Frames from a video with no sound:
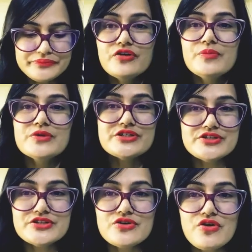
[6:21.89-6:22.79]
Different
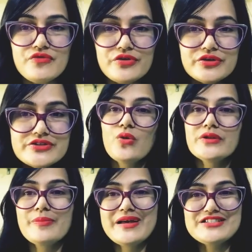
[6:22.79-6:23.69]
procedures of the surgery.
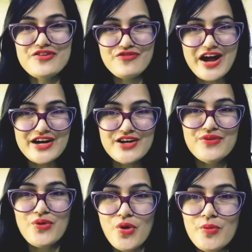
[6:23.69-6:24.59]
The best
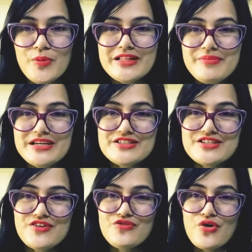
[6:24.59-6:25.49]
effective homeopathy
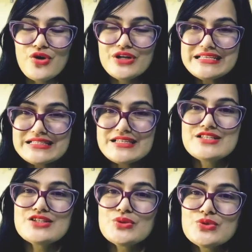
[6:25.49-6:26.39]
medicine for
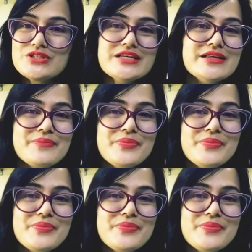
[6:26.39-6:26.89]
cystocele.